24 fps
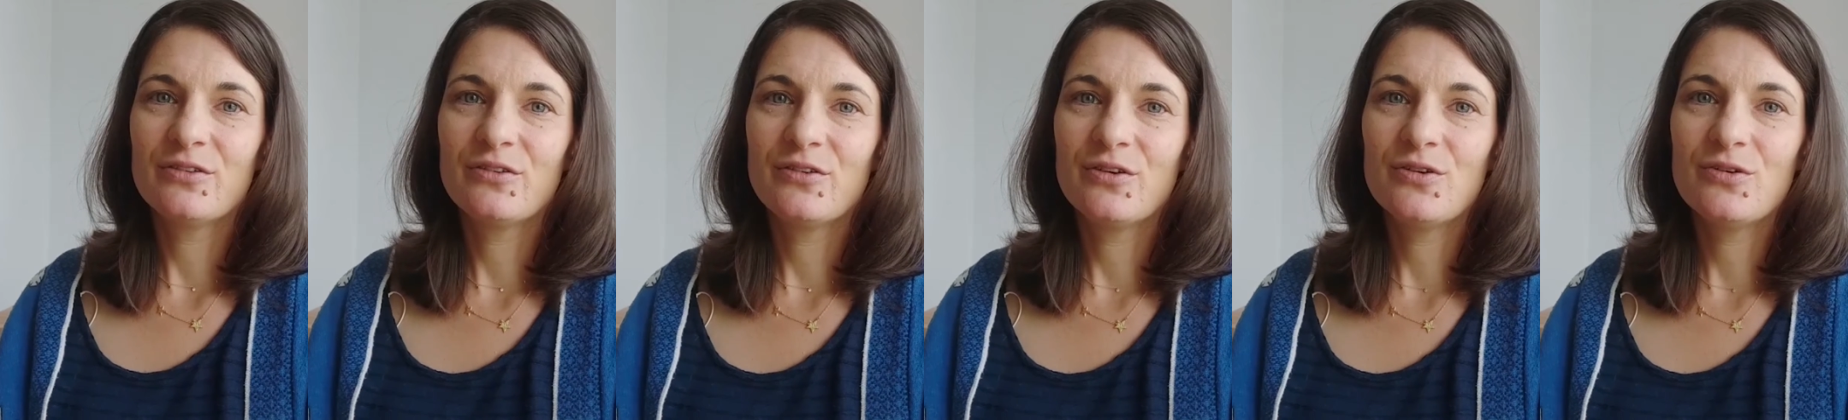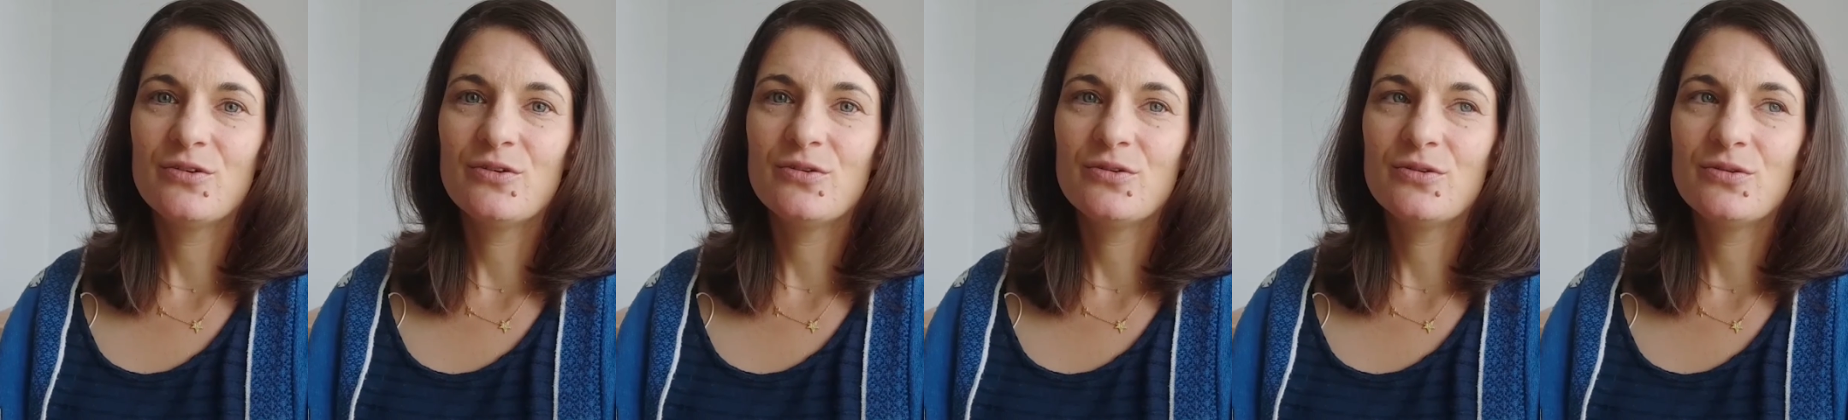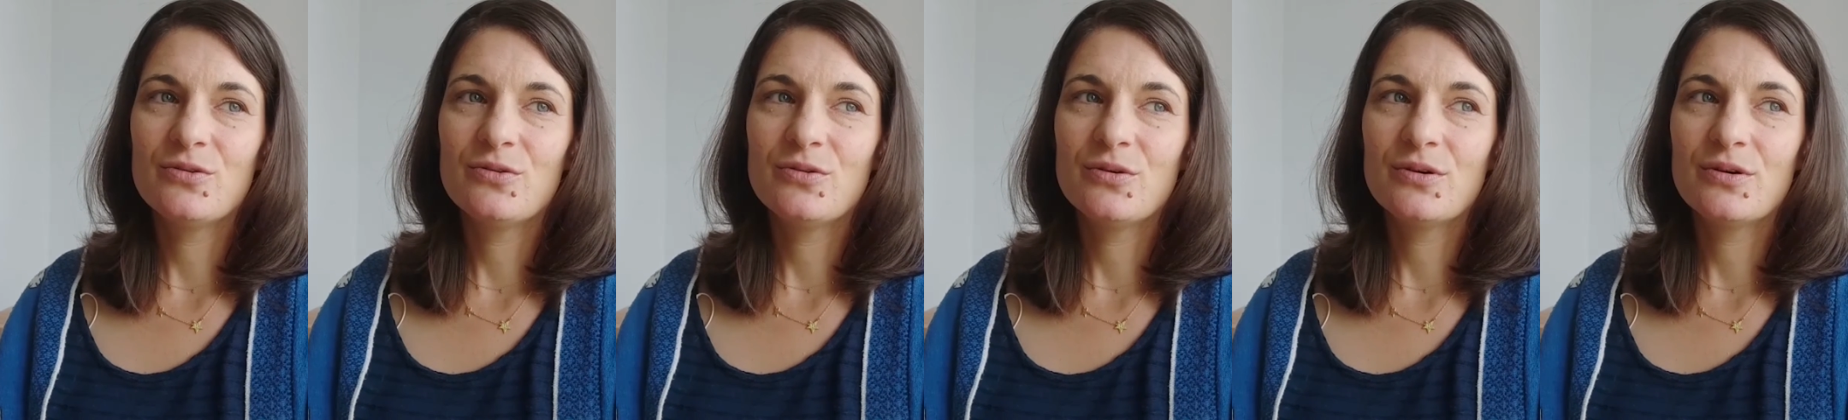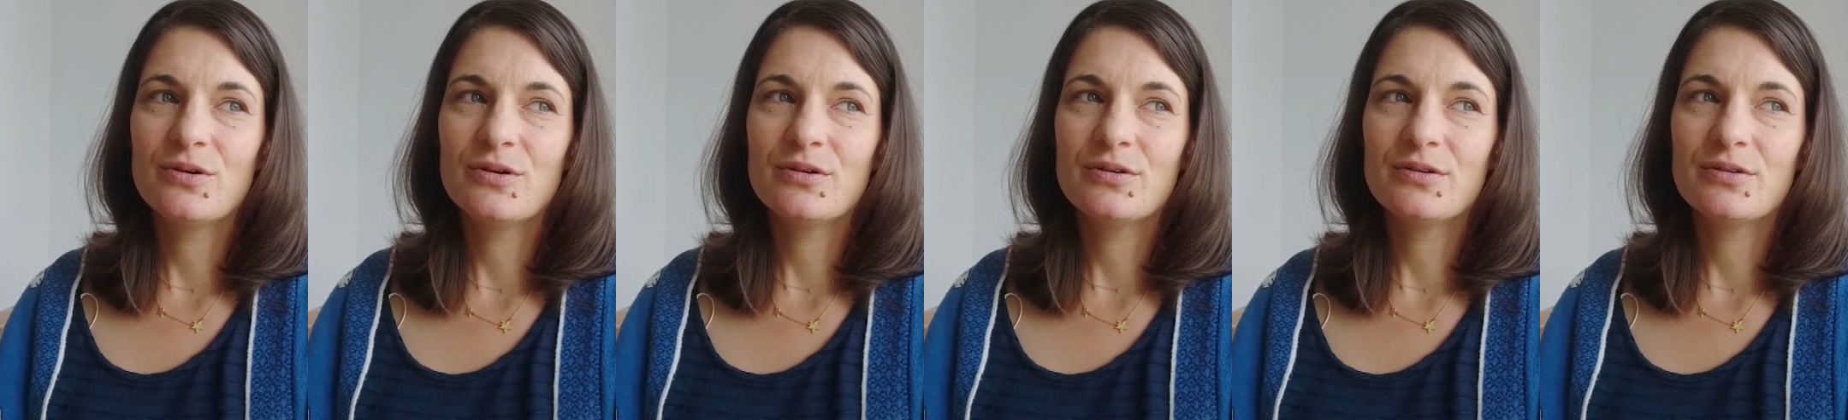
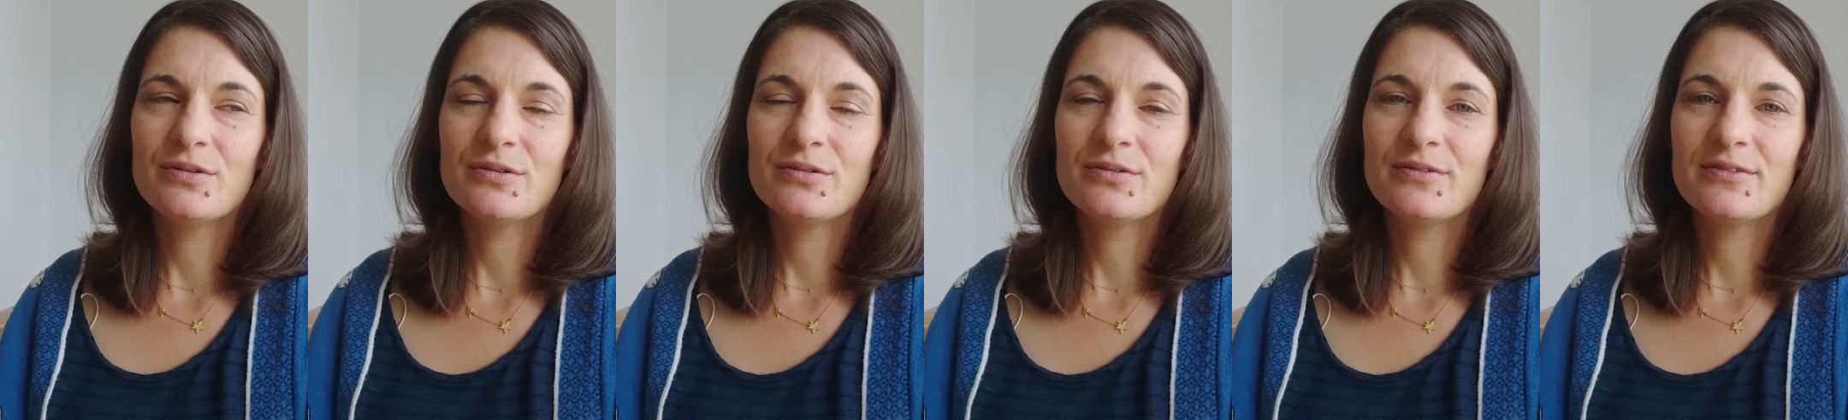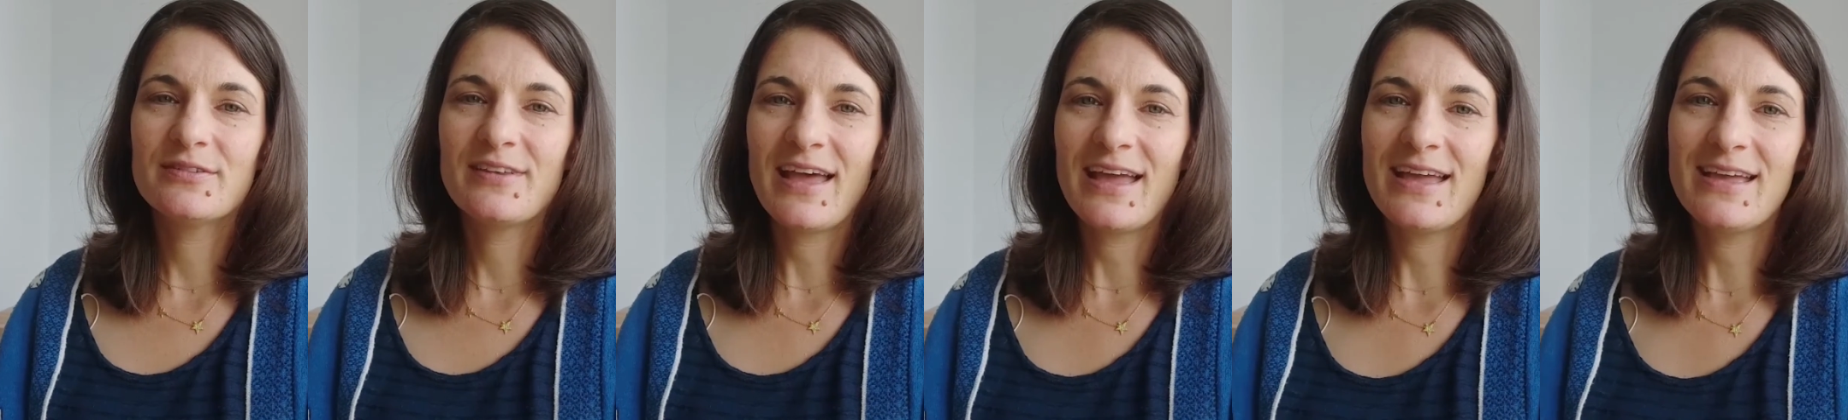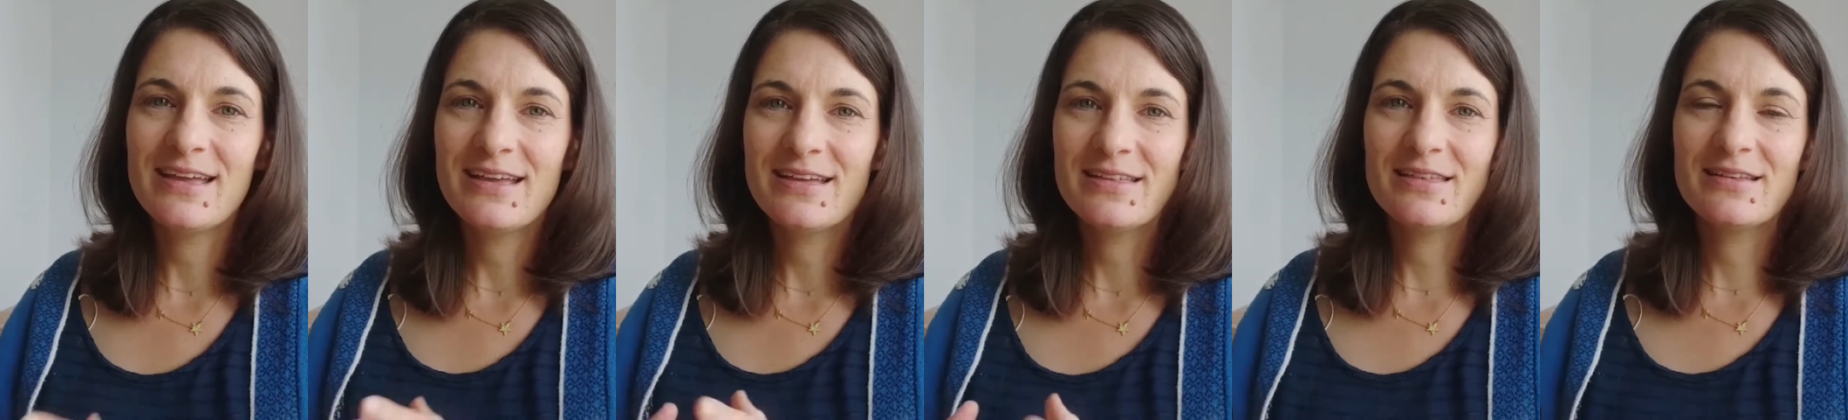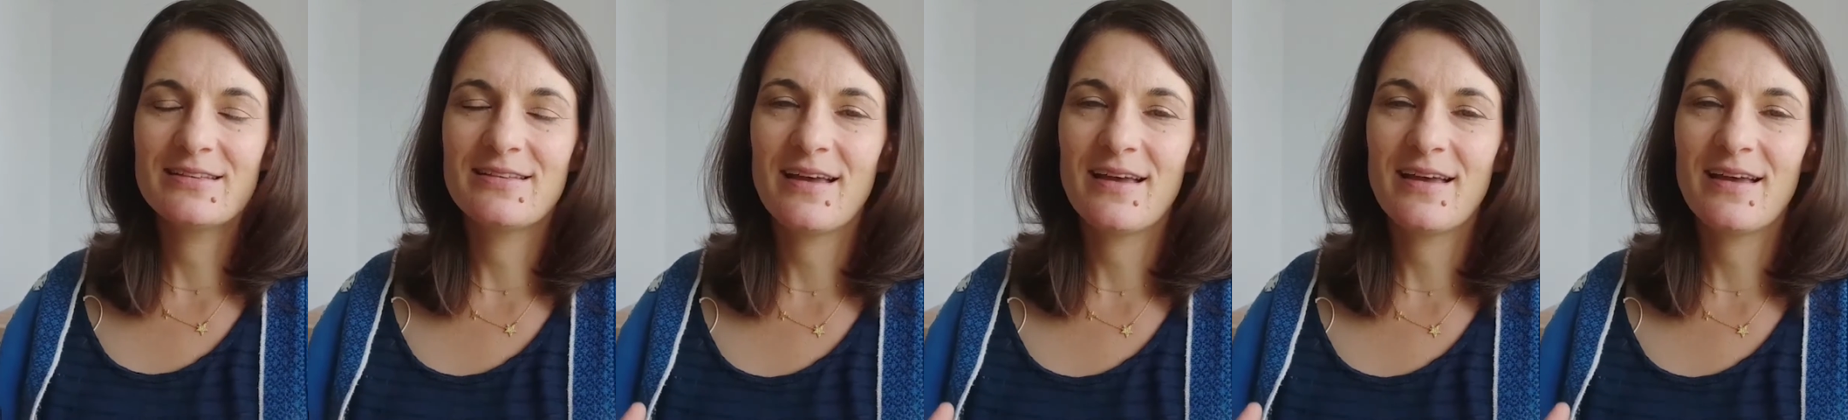to take